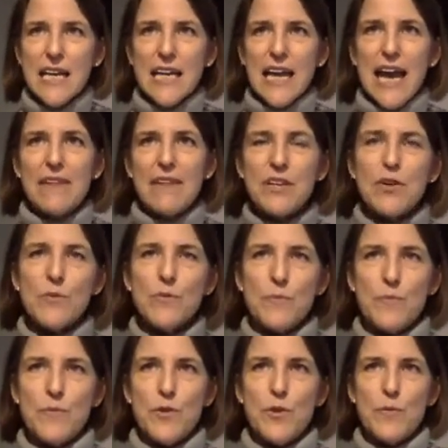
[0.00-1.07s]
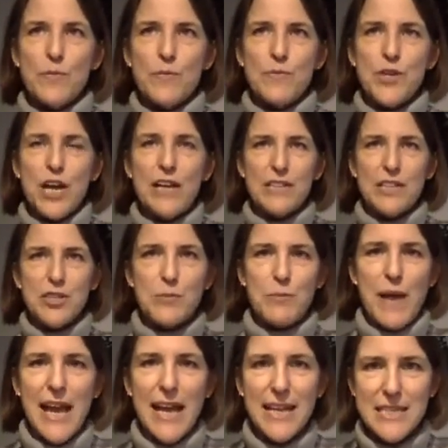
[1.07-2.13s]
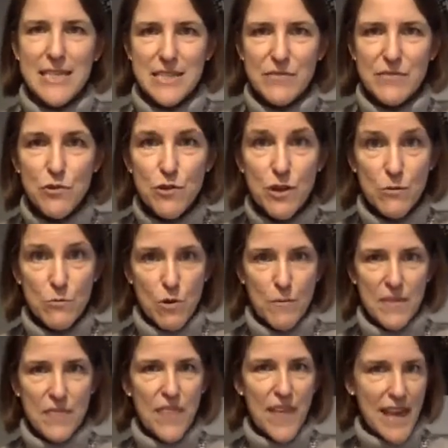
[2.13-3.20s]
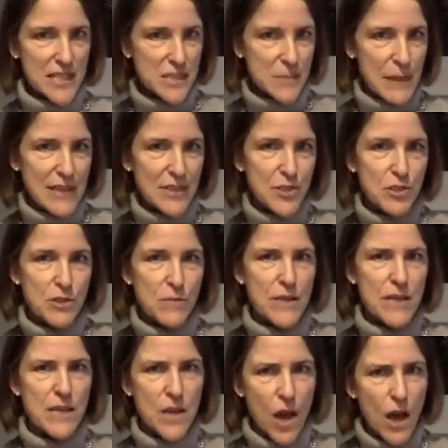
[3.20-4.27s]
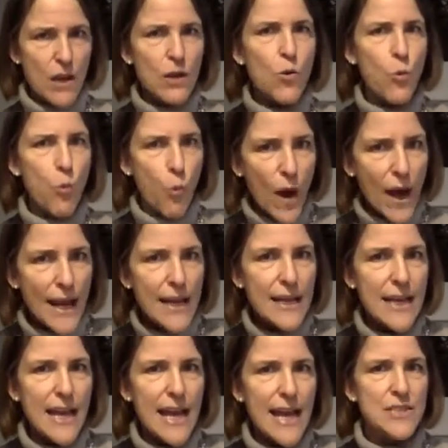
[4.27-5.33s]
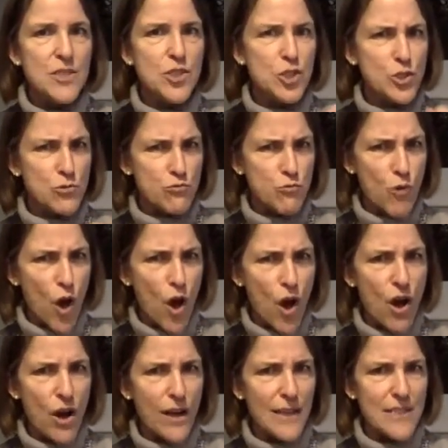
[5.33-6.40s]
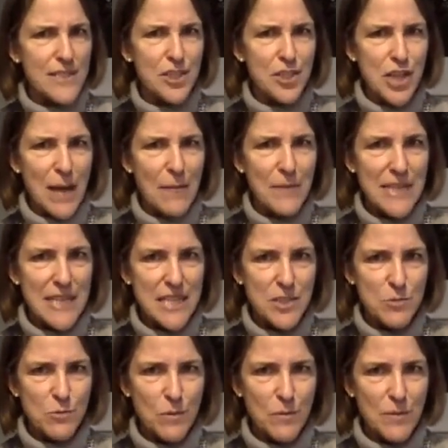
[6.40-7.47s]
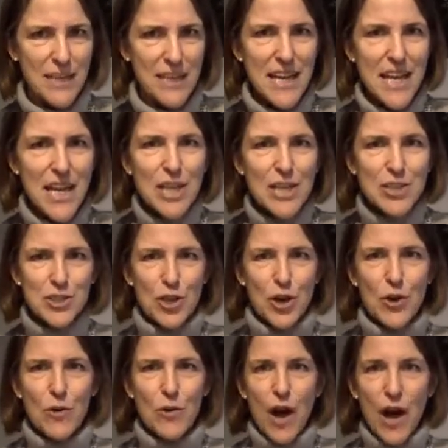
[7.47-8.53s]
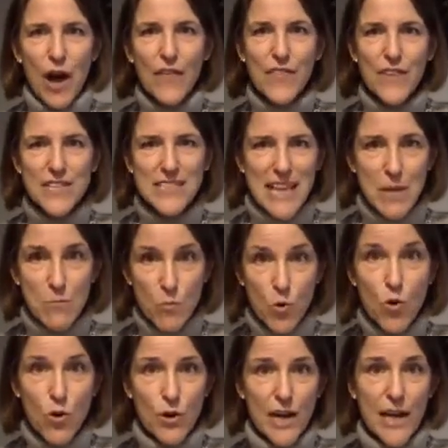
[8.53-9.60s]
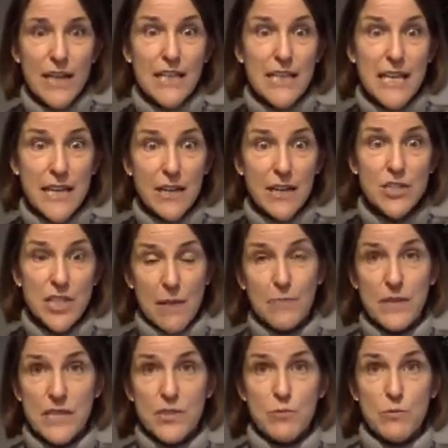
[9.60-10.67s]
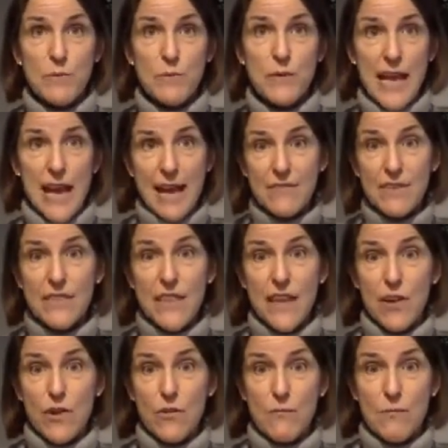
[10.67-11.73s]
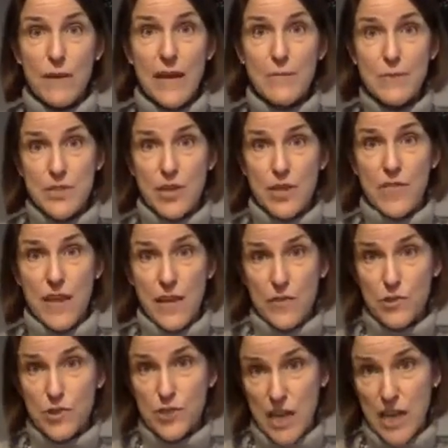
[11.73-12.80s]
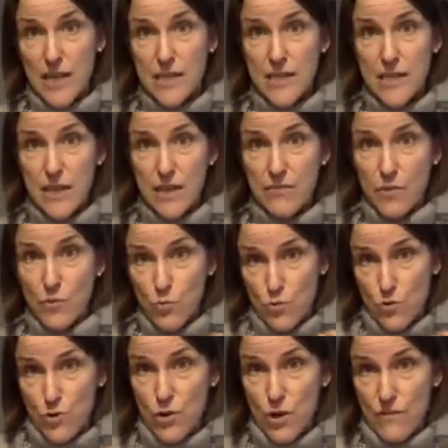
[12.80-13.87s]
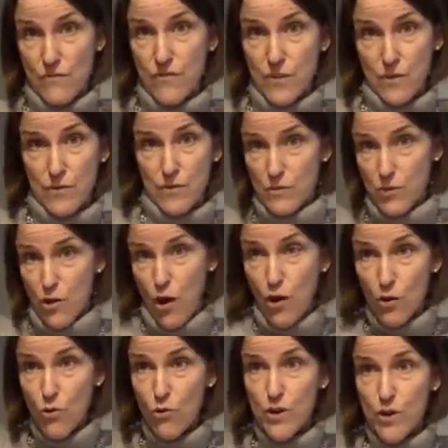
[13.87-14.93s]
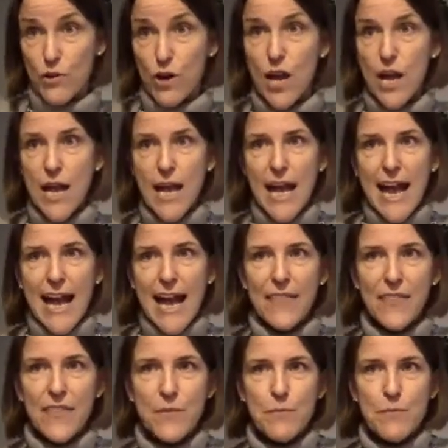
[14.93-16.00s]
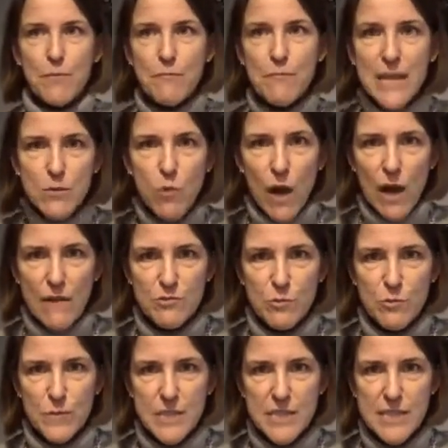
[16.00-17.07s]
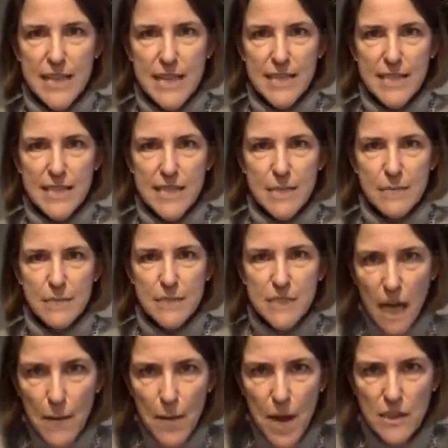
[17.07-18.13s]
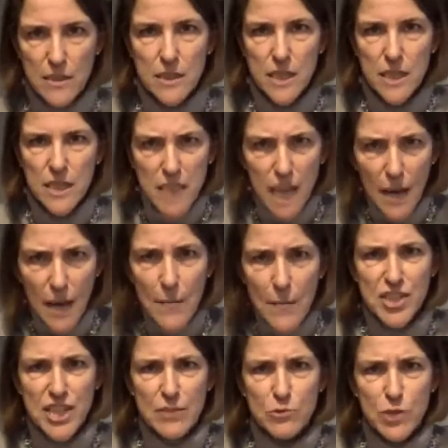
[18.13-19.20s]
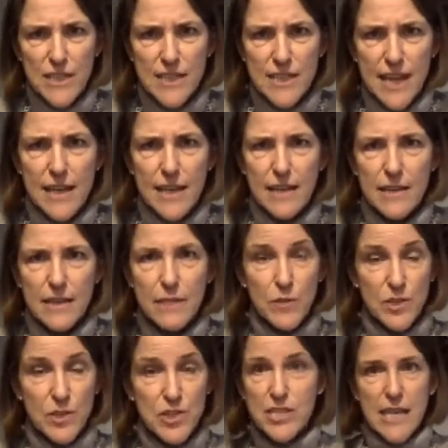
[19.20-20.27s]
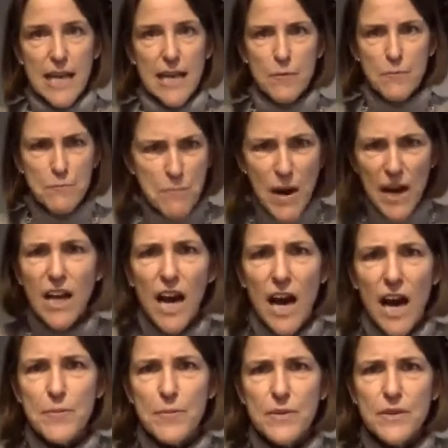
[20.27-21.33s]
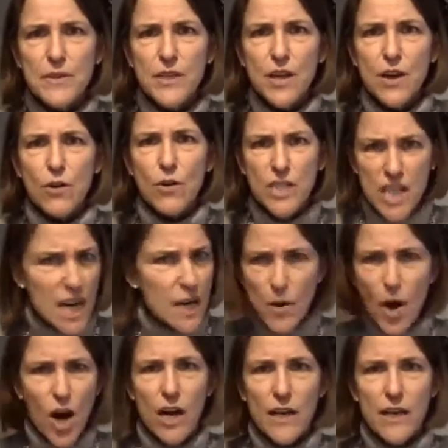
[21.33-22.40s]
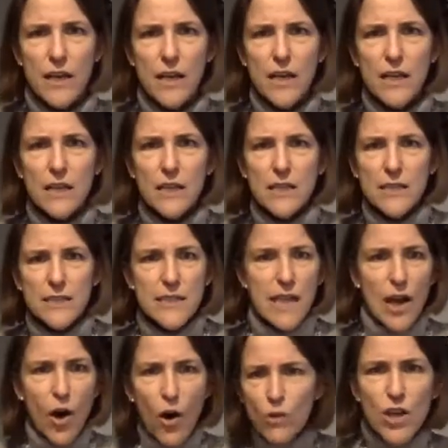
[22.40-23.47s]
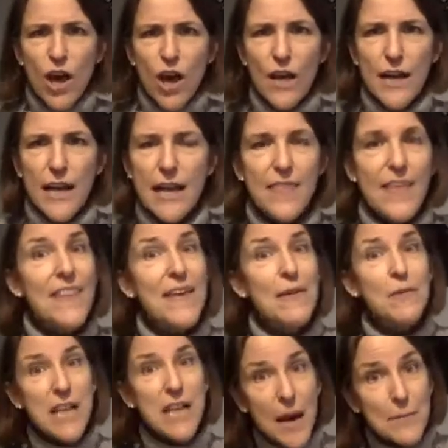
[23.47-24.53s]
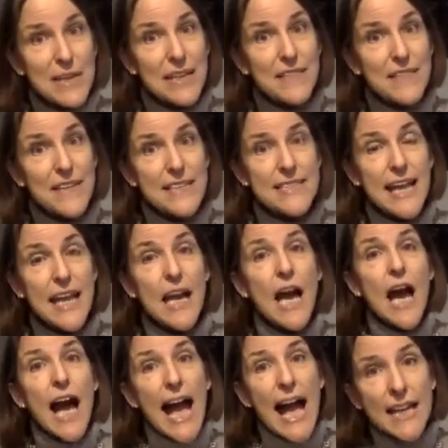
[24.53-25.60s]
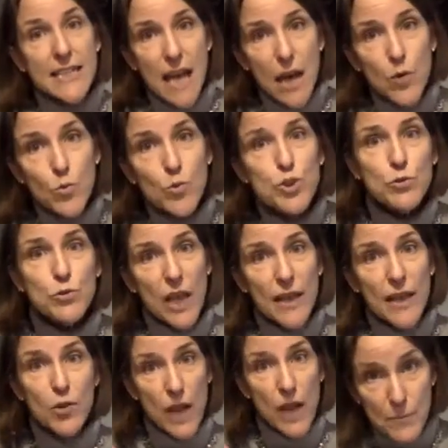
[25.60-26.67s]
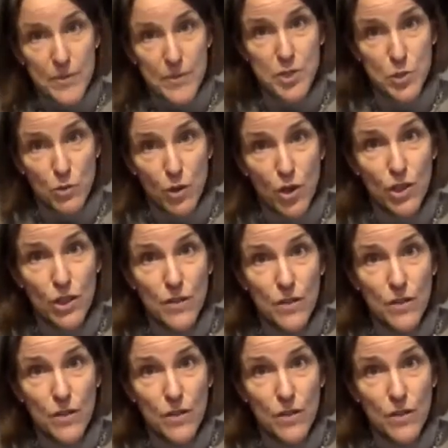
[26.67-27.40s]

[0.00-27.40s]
having your child in Japan as a foreign woman, they expect you to be not quite as strong as a Japanese woman. So on the same ward, I could hear Japanese women having their babies on the other side of the ward, of the corridor, and the midwives would be saying to them, "Come on, shite kudasai," which is like, buck up, you know, come on, hold on. And then they would come in and they'd say, "And now would you like your epidural?"